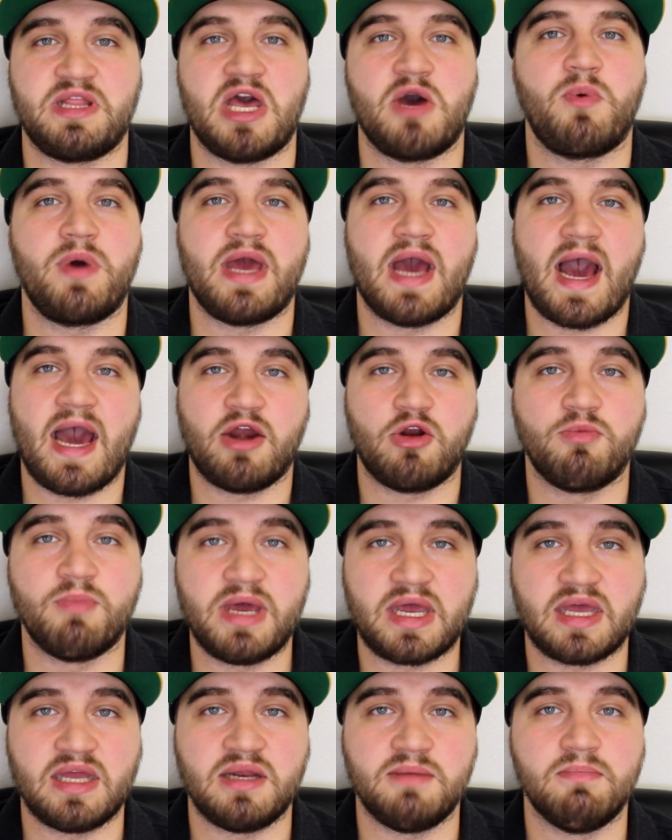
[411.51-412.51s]
That way I don't
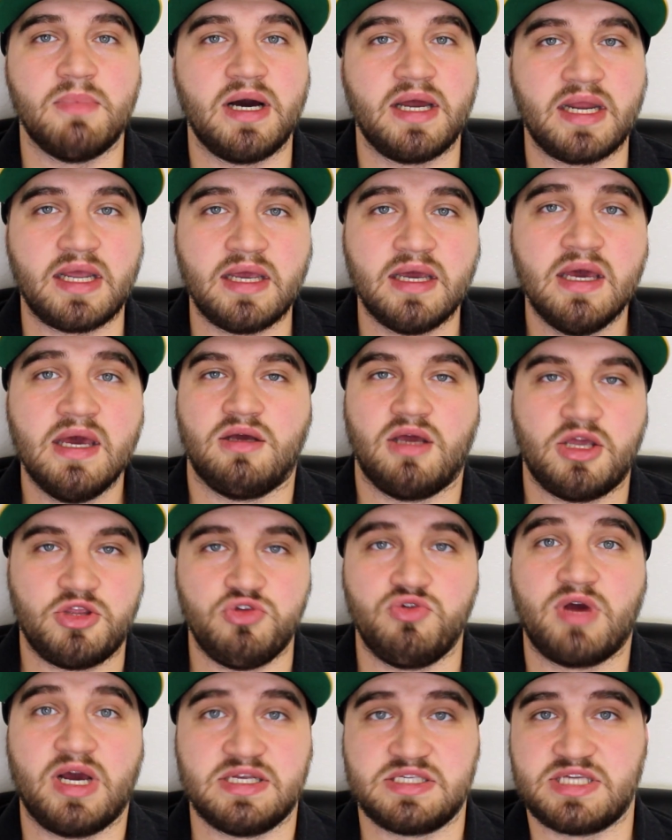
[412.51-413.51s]
make any money
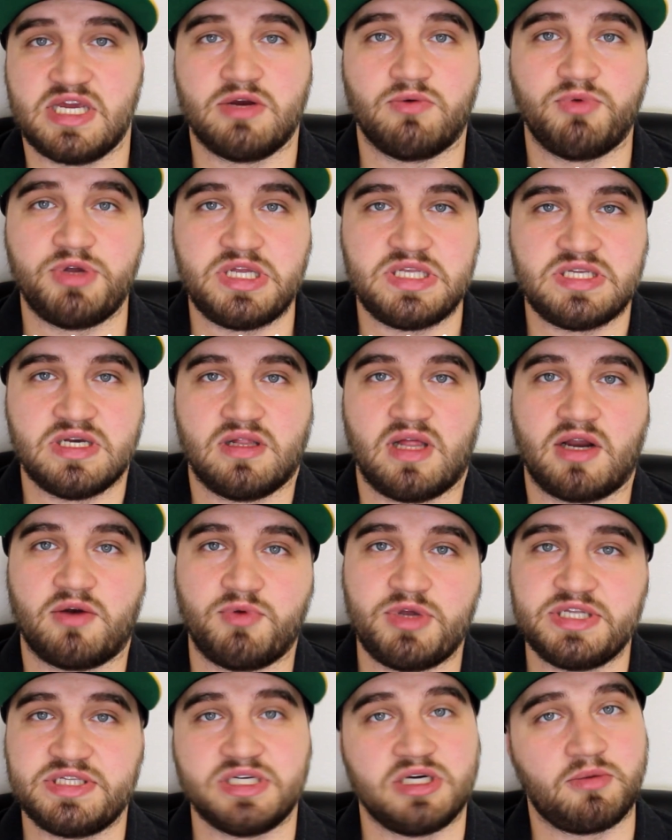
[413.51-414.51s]
and you guys get retail at
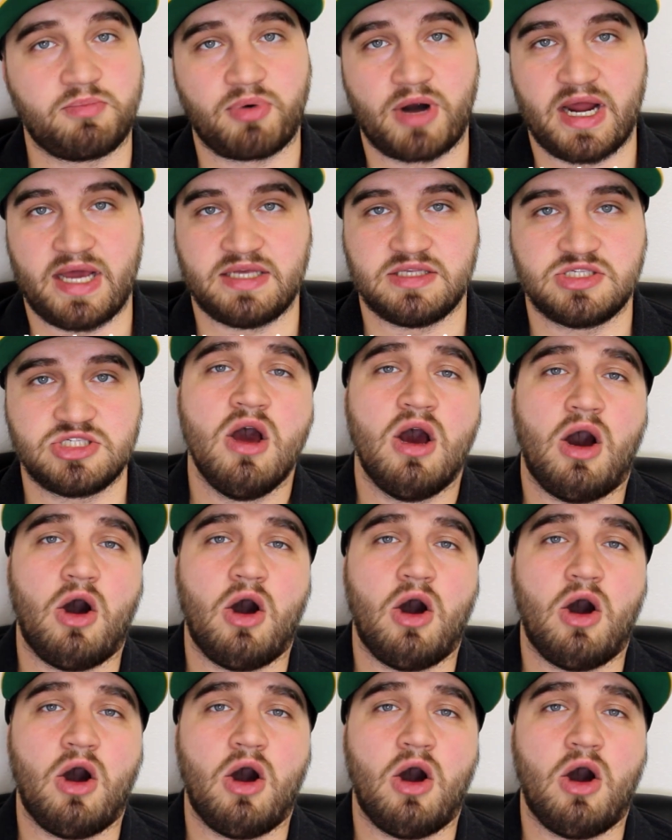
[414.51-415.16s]
retail price.